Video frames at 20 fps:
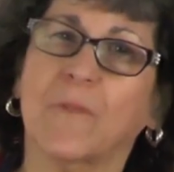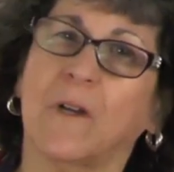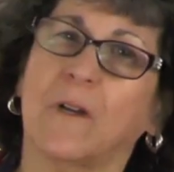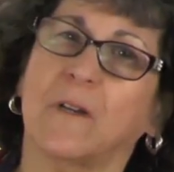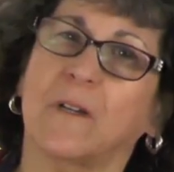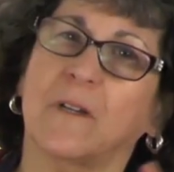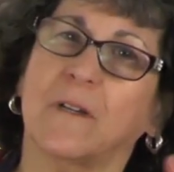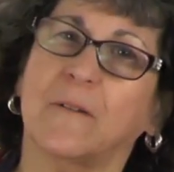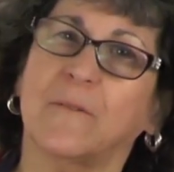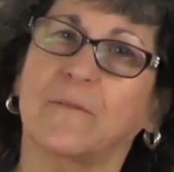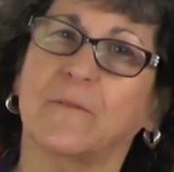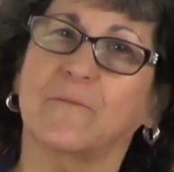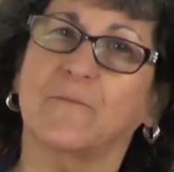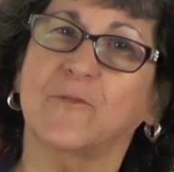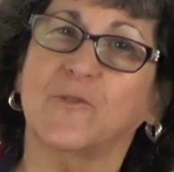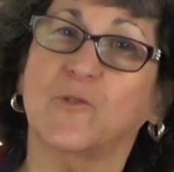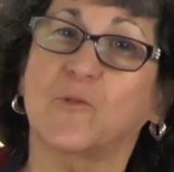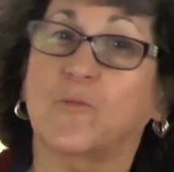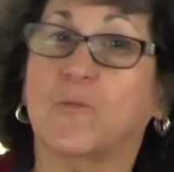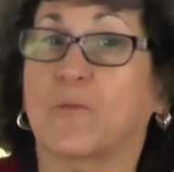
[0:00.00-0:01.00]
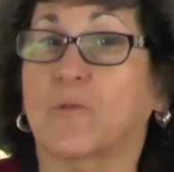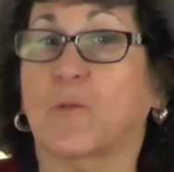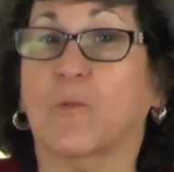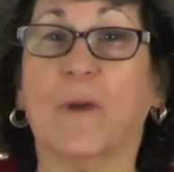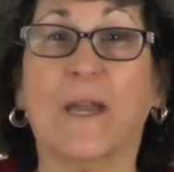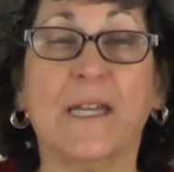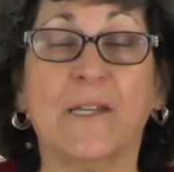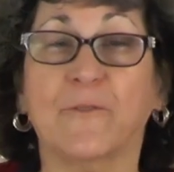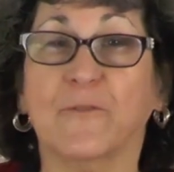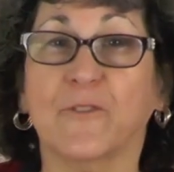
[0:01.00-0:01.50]
We're
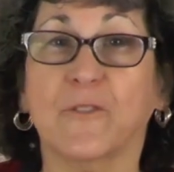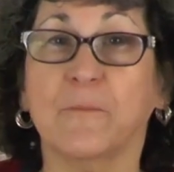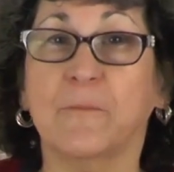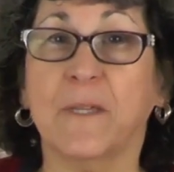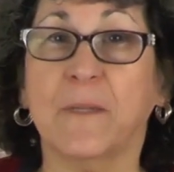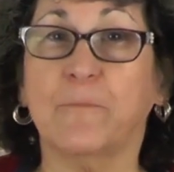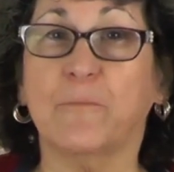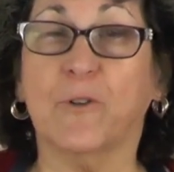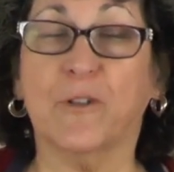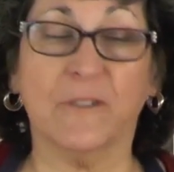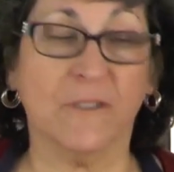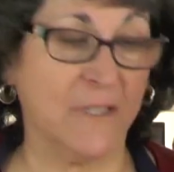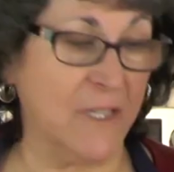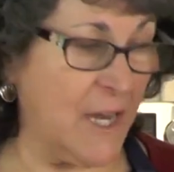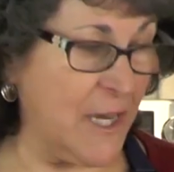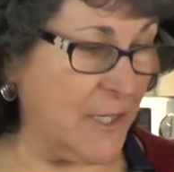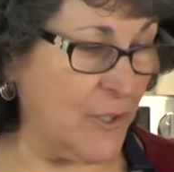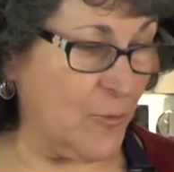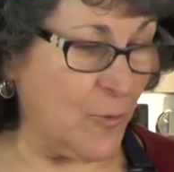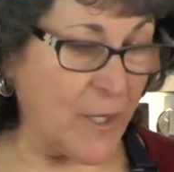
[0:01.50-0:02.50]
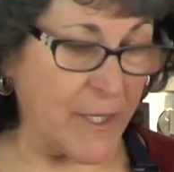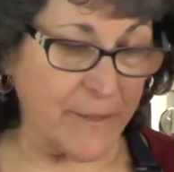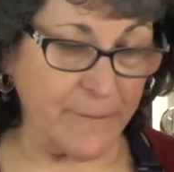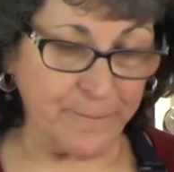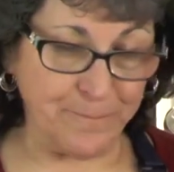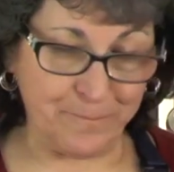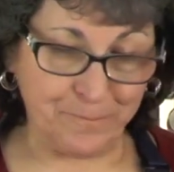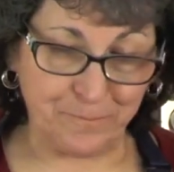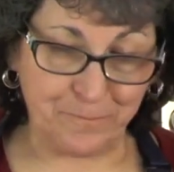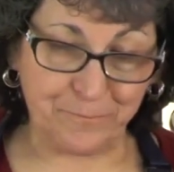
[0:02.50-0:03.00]
waiting for the meatballs
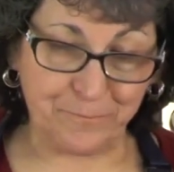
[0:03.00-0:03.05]
anyway.